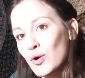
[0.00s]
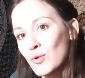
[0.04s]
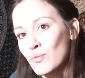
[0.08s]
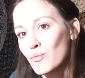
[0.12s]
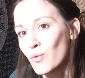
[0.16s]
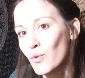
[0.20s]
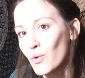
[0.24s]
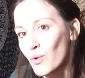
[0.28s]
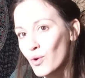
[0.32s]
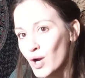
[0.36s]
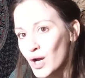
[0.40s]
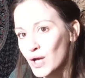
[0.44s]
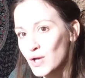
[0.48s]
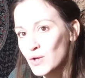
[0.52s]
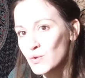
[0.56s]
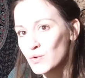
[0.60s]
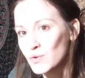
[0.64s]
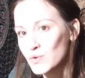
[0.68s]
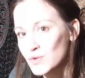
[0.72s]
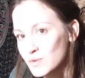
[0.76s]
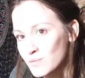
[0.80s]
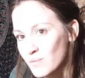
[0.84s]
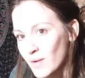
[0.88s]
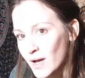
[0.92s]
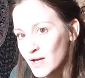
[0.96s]
and more I
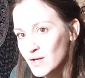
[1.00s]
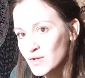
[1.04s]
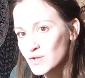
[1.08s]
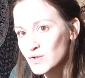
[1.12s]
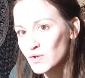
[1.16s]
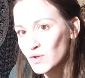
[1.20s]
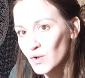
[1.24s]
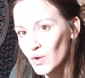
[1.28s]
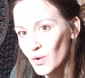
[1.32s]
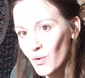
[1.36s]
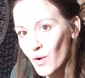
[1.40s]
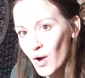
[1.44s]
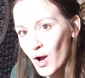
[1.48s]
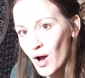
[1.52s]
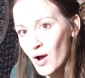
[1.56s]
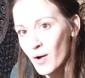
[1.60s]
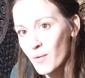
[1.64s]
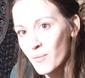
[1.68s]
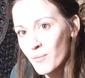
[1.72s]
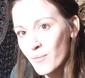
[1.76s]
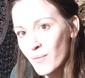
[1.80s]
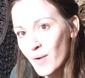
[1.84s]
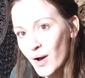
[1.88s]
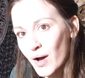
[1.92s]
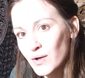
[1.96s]
use my
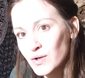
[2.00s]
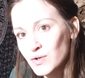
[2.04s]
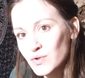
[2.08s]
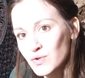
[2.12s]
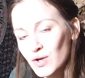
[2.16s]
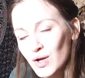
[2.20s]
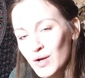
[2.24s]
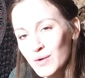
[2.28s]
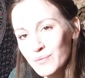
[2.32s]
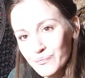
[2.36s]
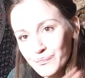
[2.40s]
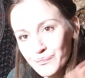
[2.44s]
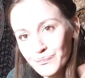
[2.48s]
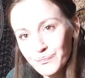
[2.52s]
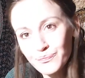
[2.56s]
Soham mantra,